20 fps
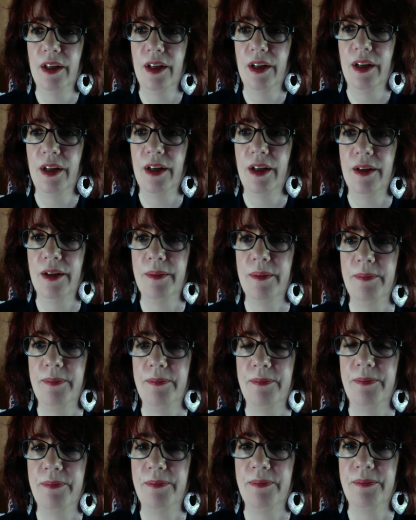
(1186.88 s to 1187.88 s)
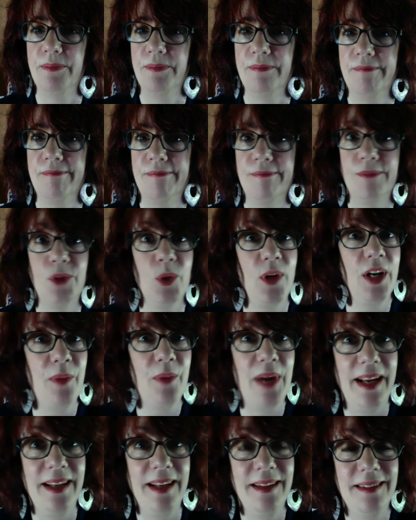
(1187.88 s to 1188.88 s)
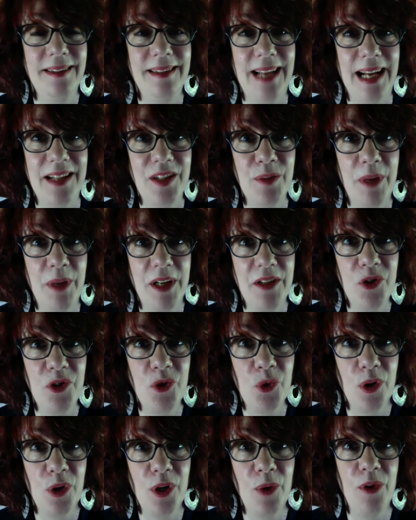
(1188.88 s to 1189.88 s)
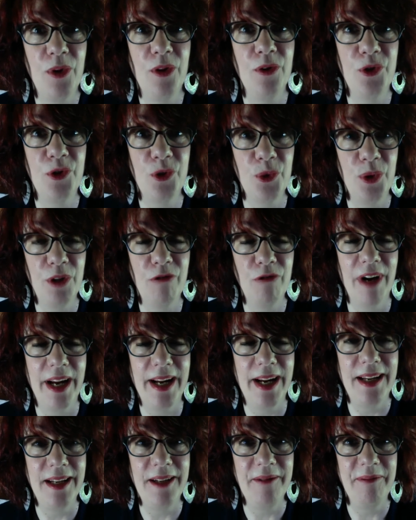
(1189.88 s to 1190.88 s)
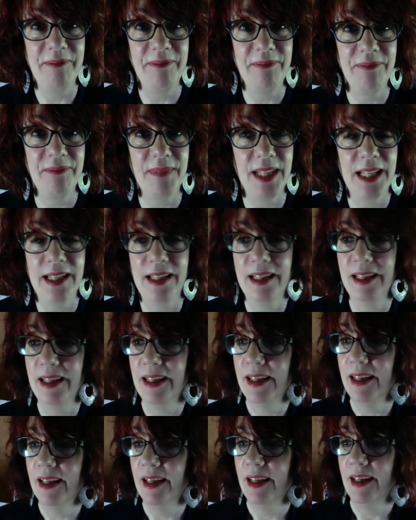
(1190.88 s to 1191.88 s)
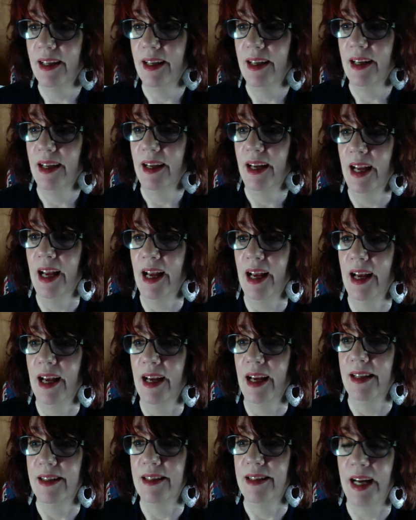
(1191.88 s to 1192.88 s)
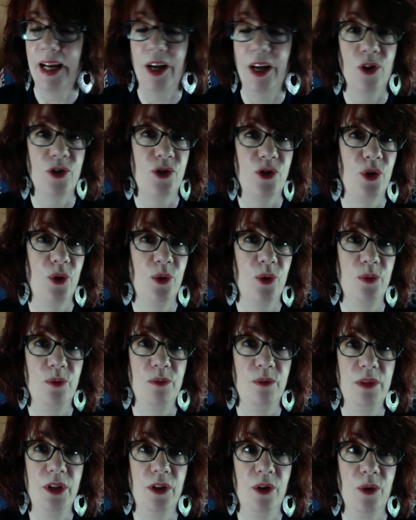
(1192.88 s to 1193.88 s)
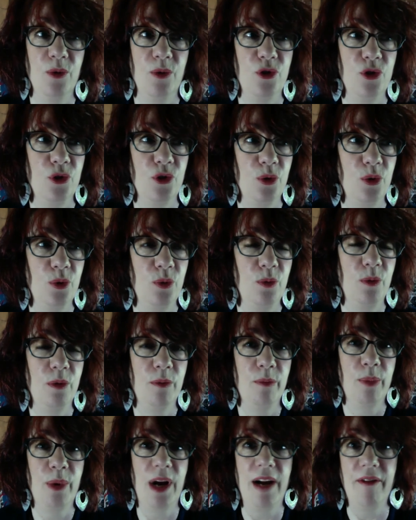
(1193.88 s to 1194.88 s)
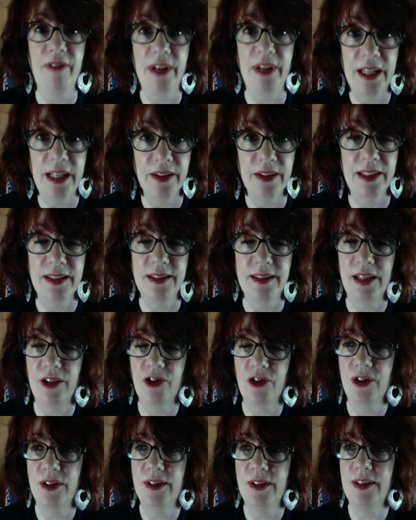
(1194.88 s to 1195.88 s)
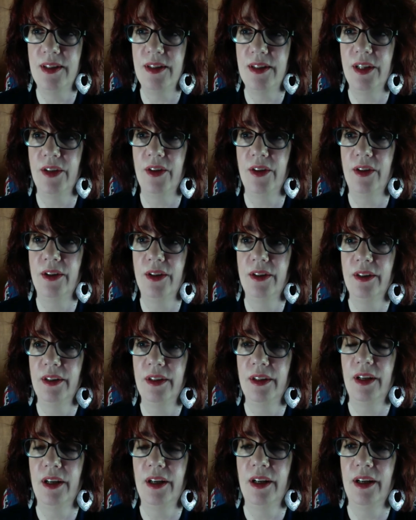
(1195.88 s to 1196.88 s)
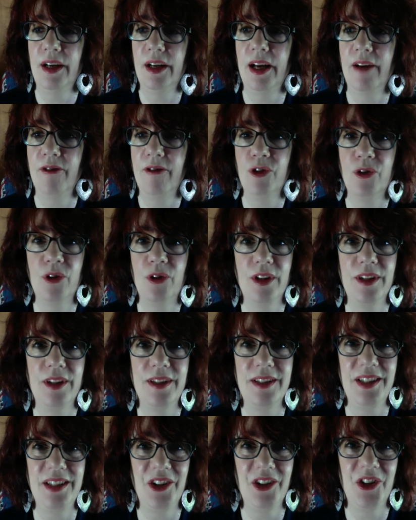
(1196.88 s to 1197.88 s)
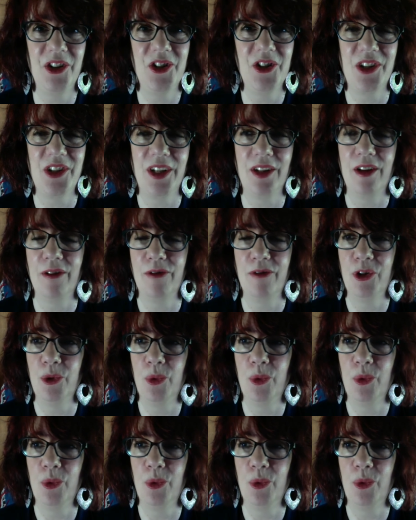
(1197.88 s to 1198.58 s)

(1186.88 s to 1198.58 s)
So anyway, that's my story with Usui Reiki. And I also, do private healing sessions still. After all these years, I love to